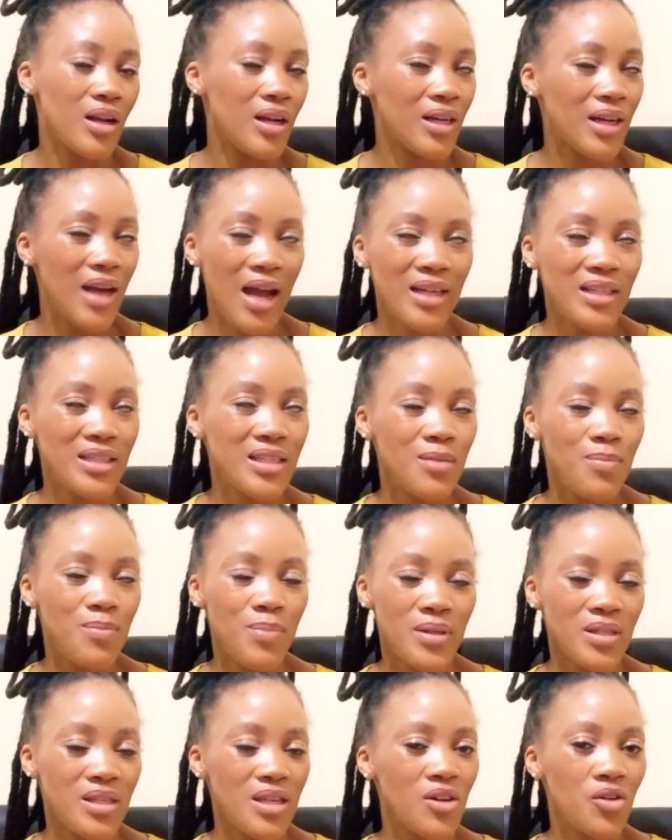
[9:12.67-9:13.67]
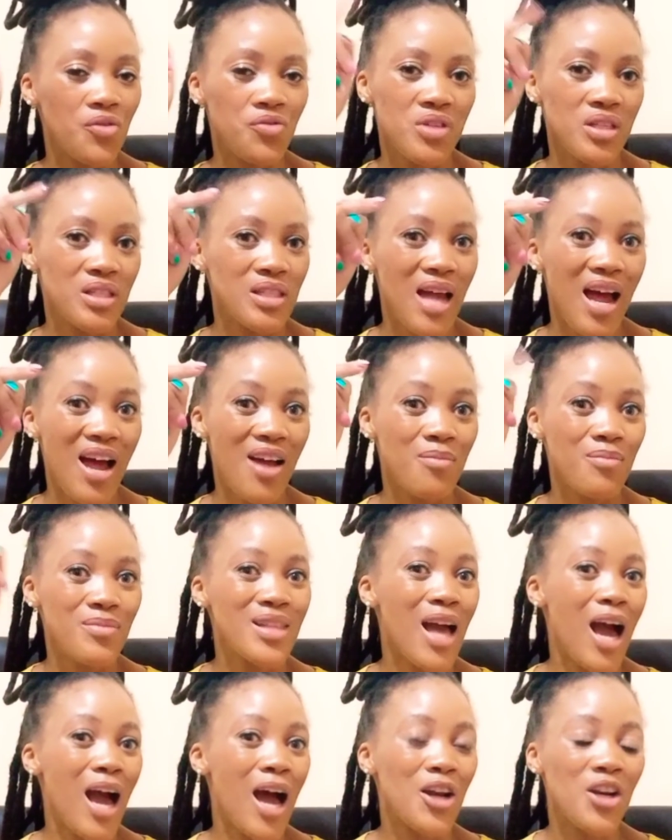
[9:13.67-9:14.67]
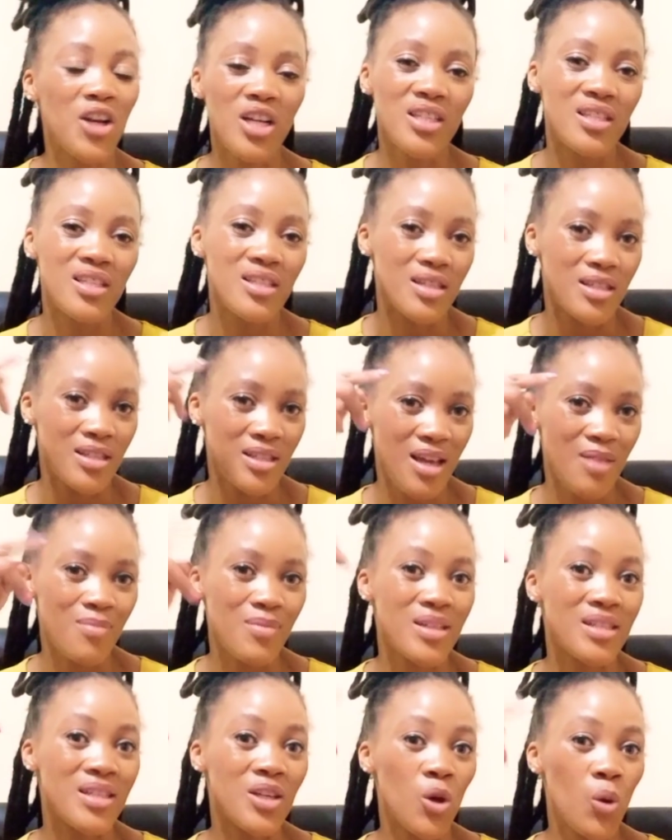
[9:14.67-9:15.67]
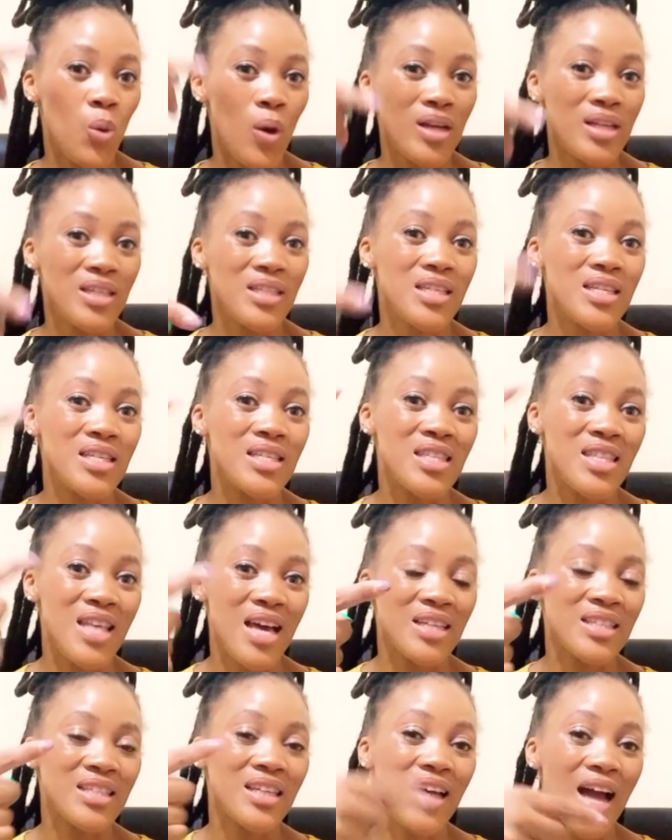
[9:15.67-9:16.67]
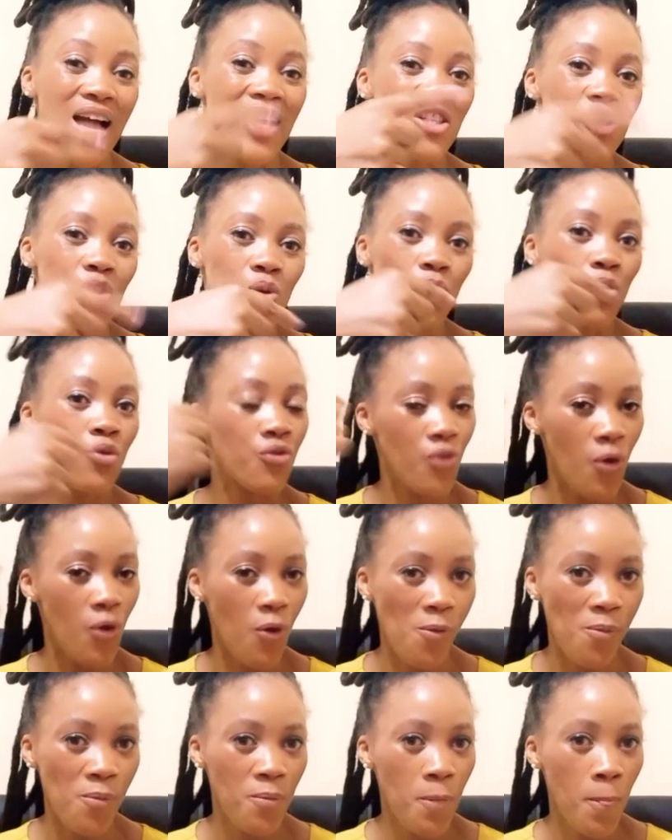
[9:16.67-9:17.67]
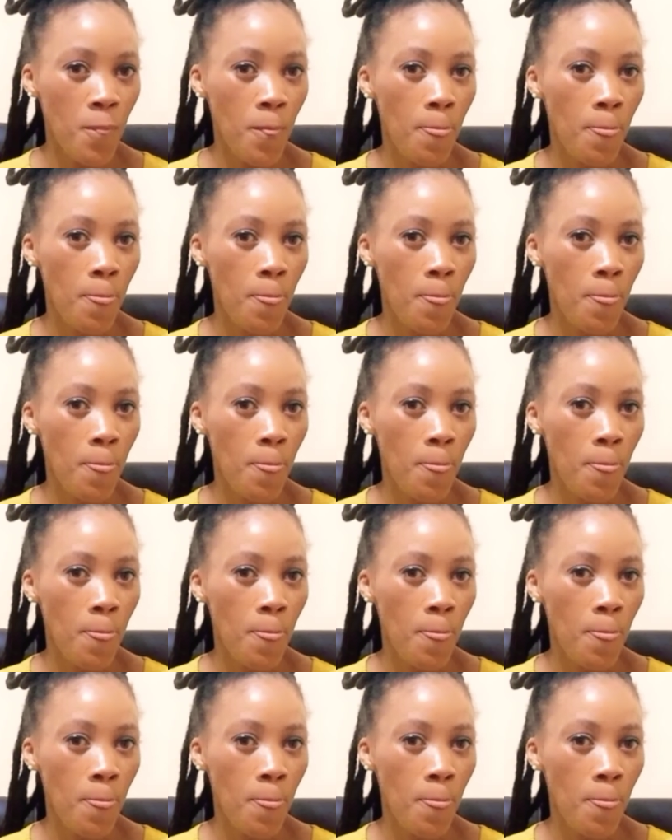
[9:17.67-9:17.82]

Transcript: 90% of the time, they are not the same as the qualities that guys look for.